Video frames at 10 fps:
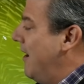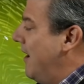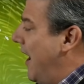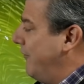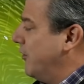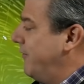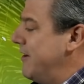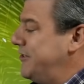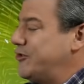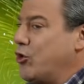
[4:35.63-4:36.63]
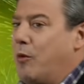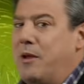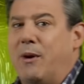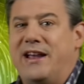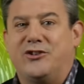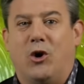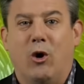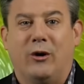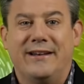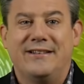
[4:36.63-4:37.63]
after a very stormy week to
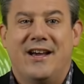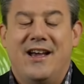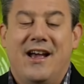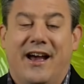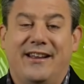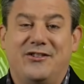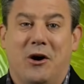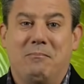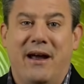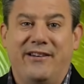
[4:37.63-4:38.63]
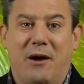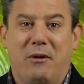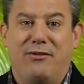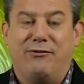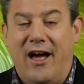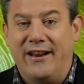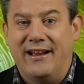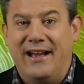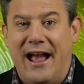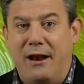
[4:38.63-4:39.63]
Auckland, at least on Monday, with flooding and